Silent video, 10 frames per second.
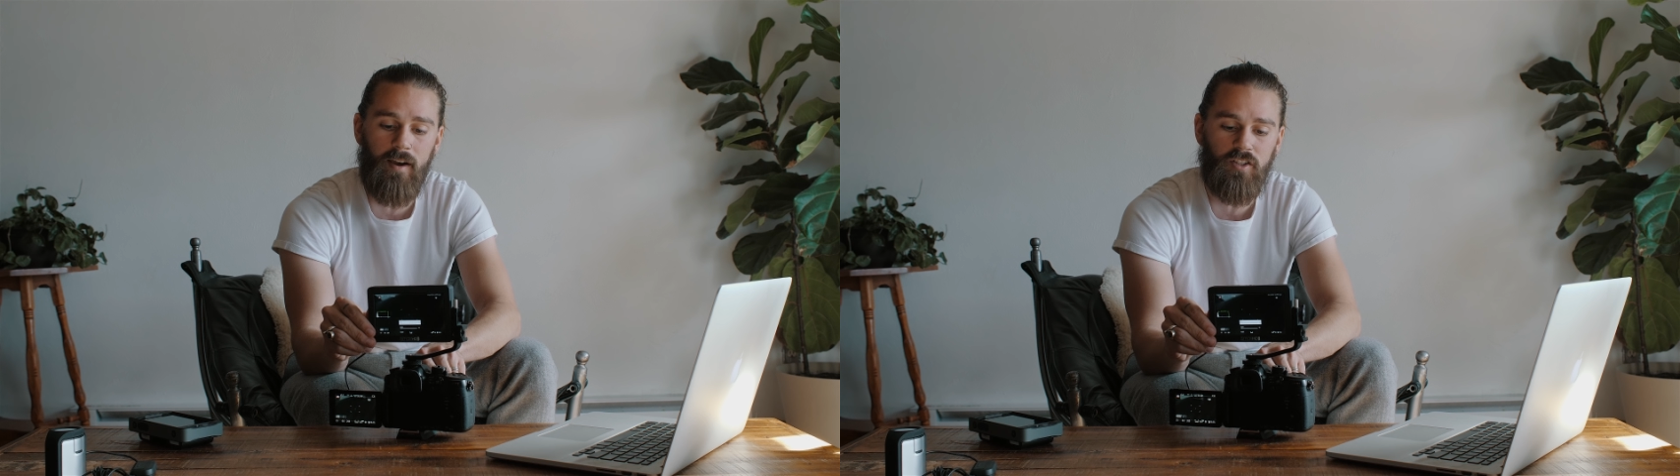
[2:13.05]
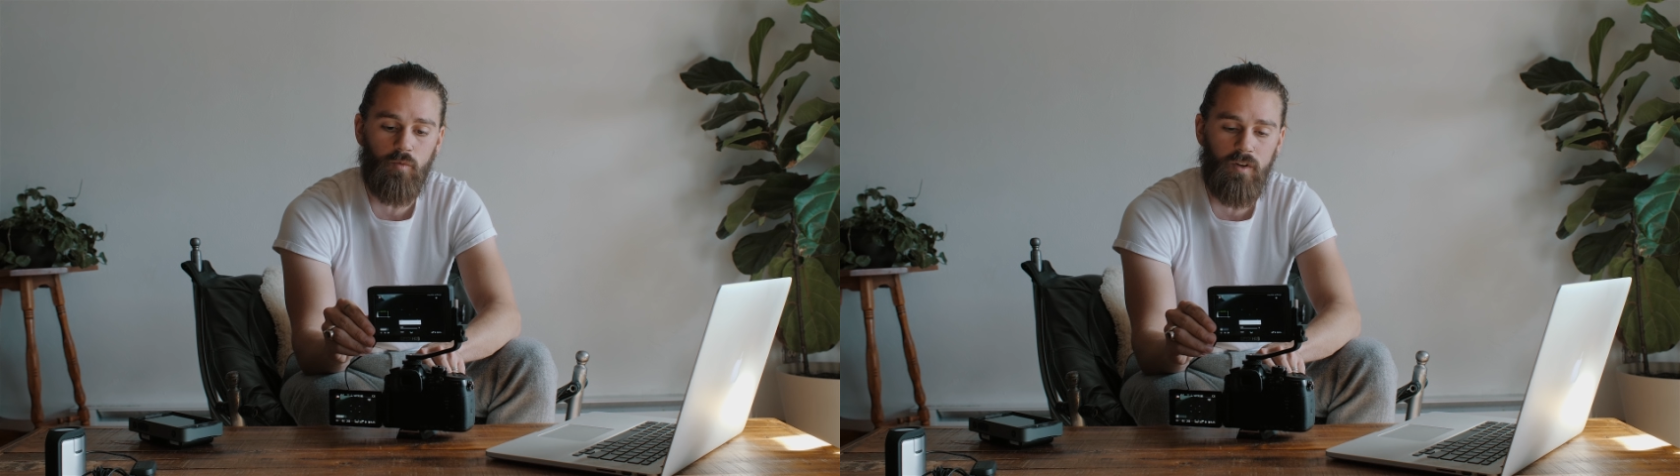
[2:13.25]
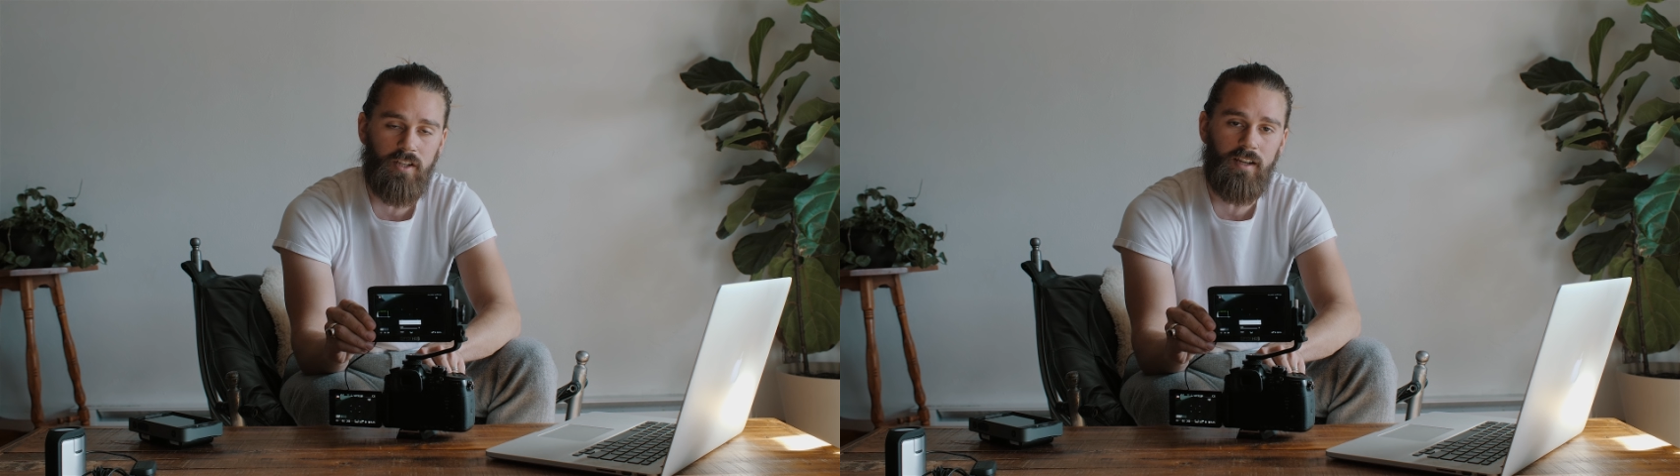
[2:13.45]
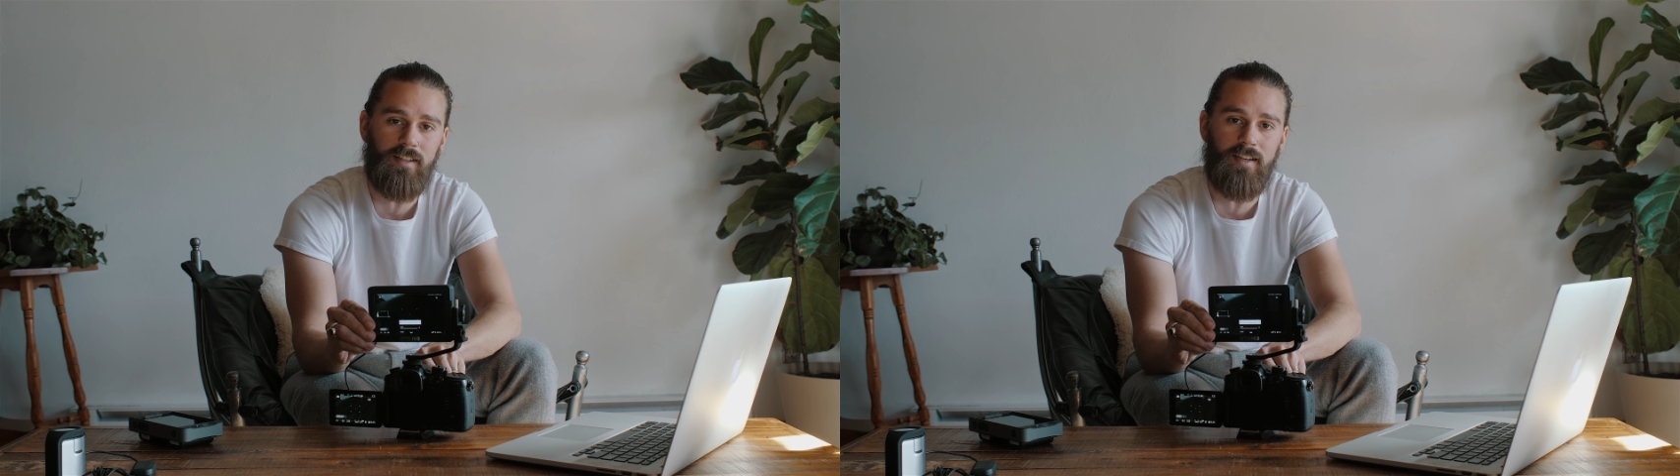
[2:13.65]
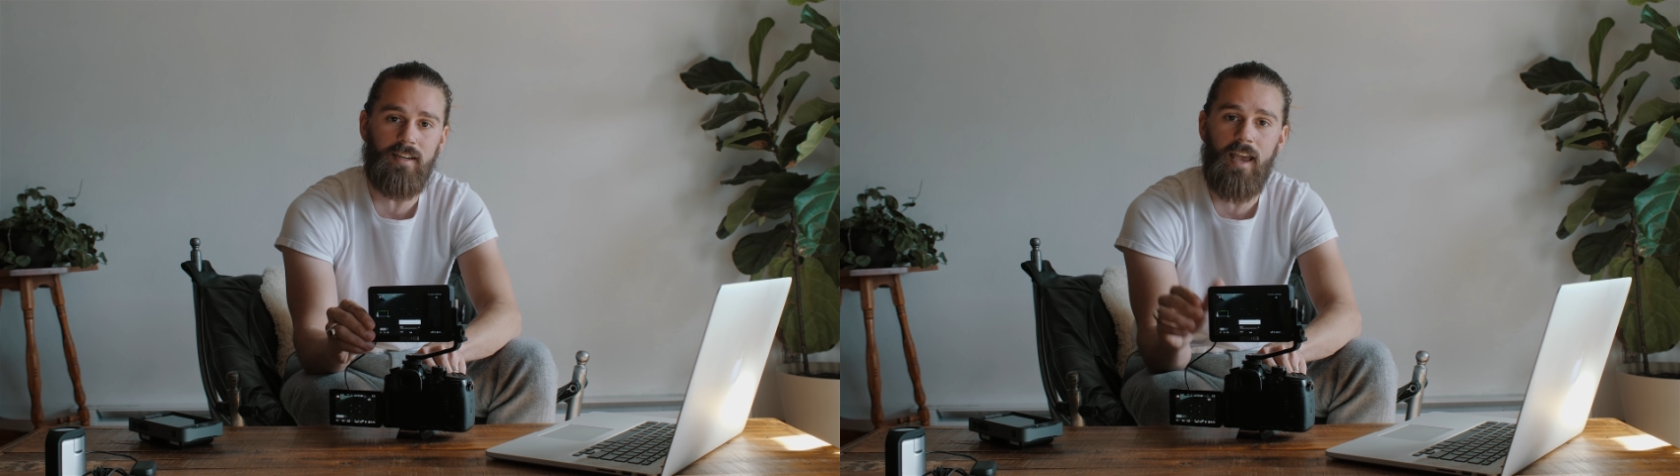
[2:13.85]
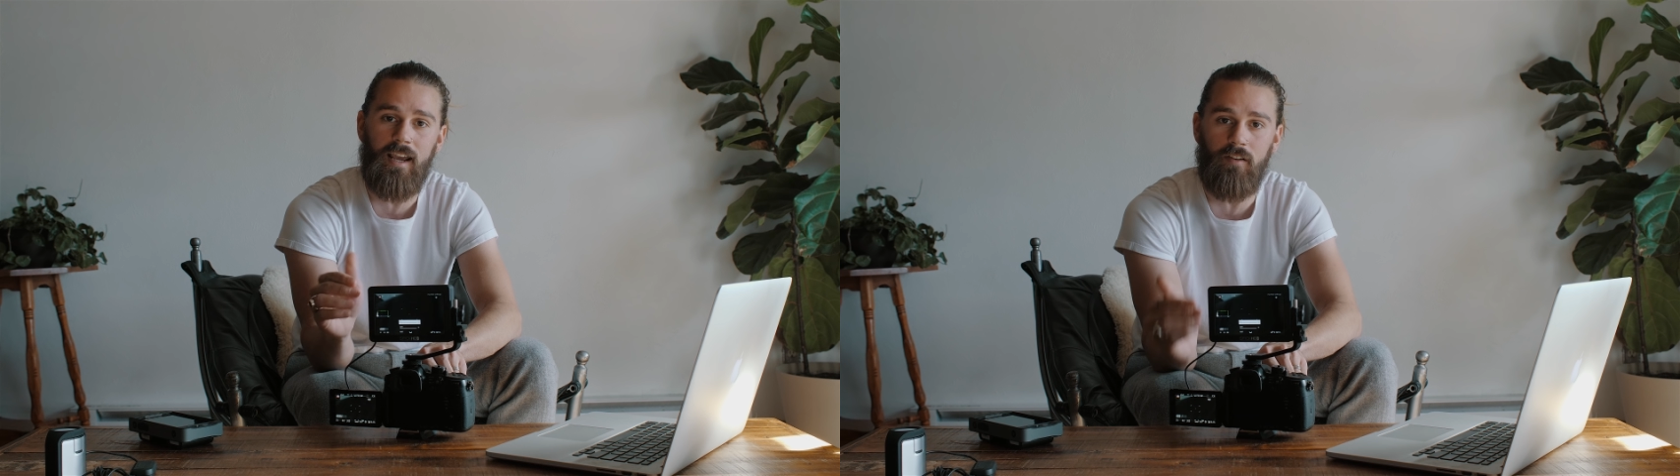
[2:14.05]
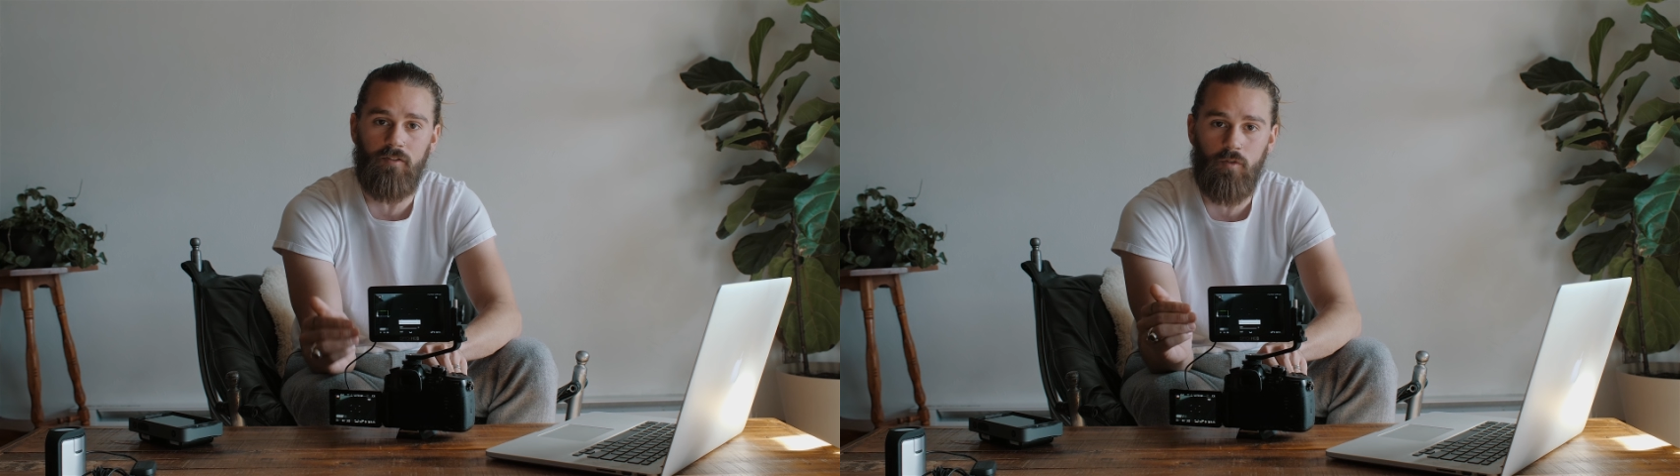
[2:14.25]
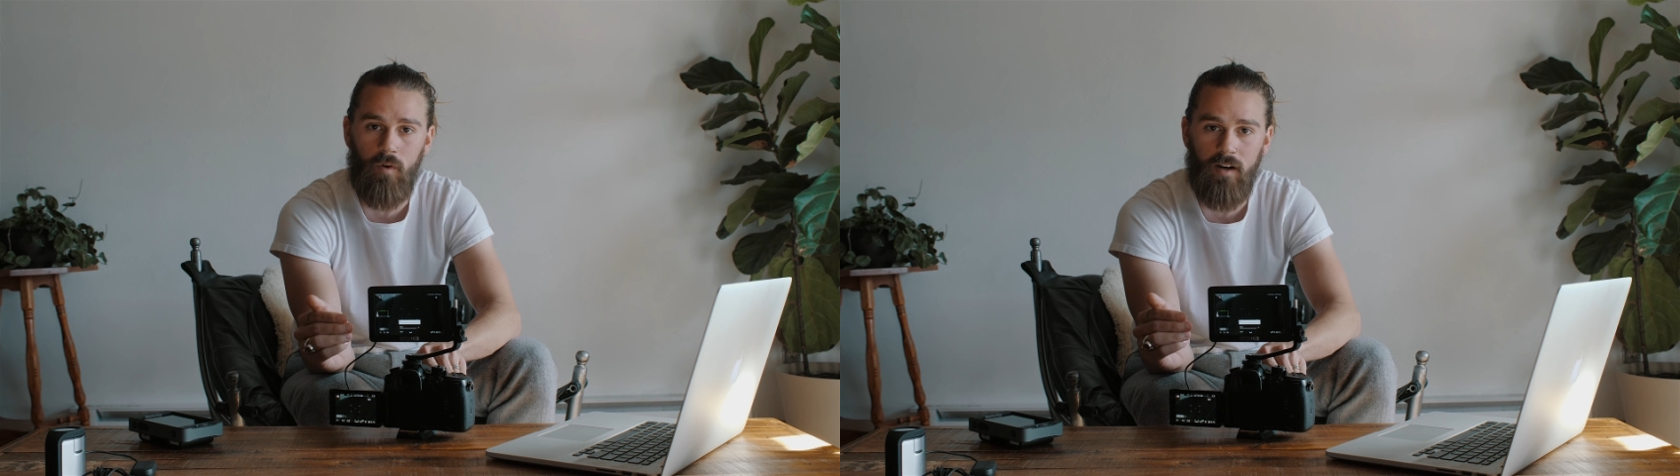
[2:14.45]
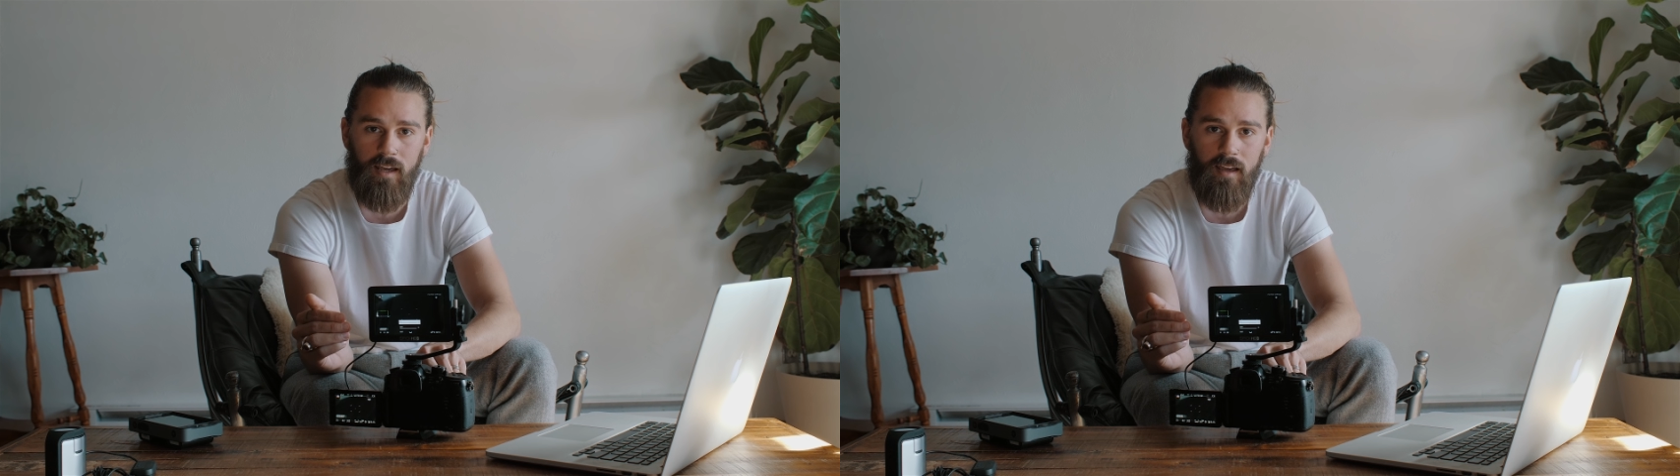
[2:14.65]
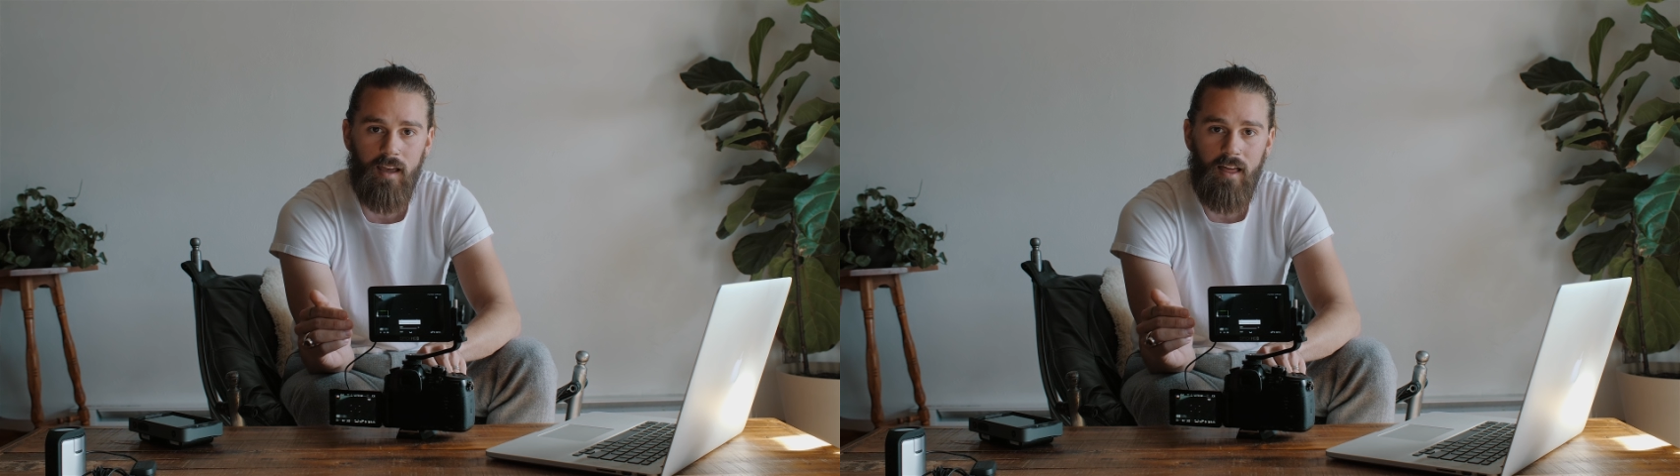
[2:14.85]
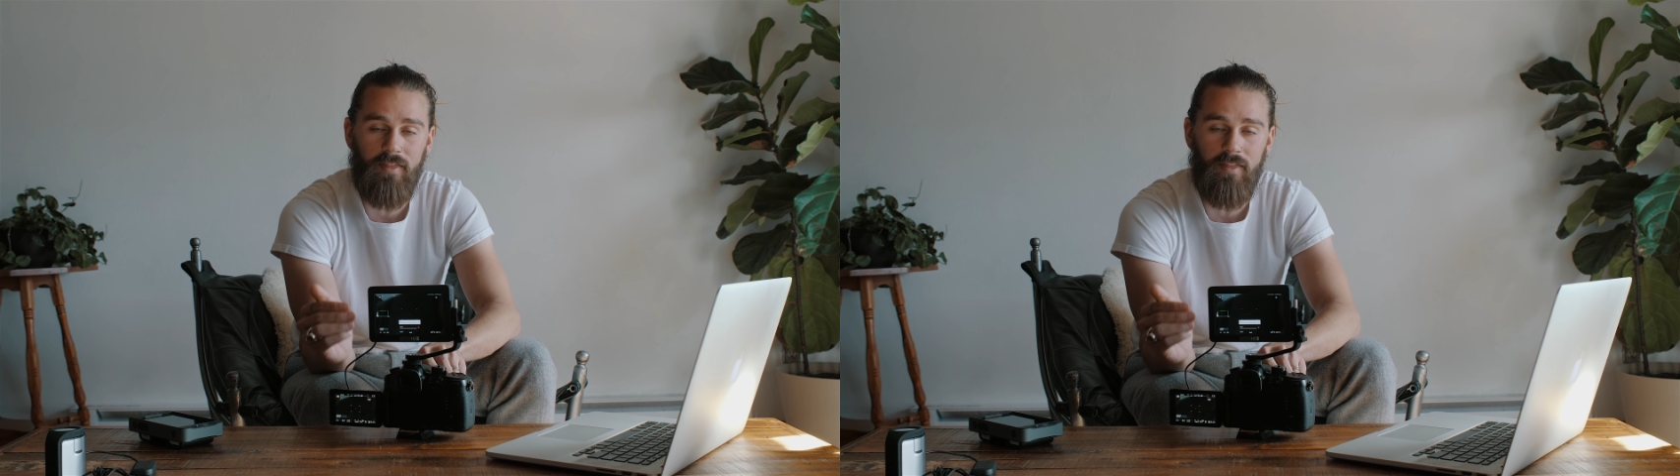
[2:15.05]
by switching it to -20,